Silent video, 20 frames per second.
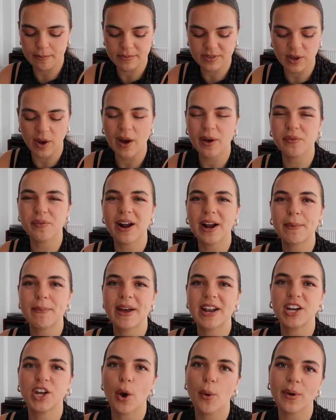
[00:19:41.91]
So I would
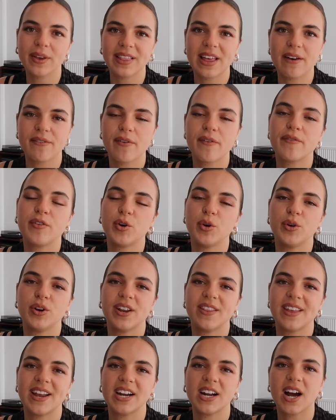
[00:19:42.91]
recommend going there for food
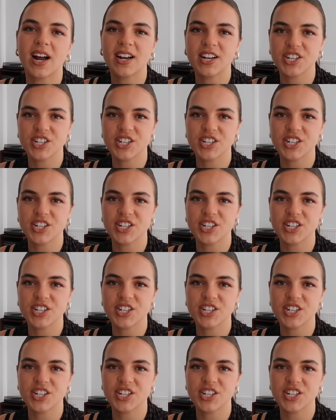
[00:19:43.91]
and then kind